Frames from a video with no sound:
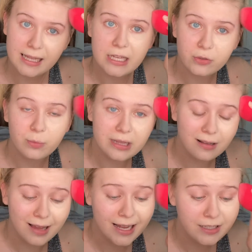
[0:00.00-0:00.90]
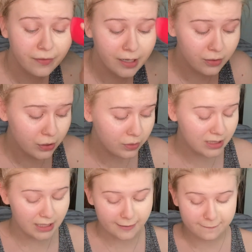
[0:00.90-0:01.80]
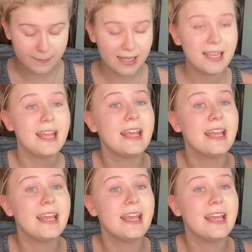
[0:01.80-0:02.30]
this will be the last video you see of me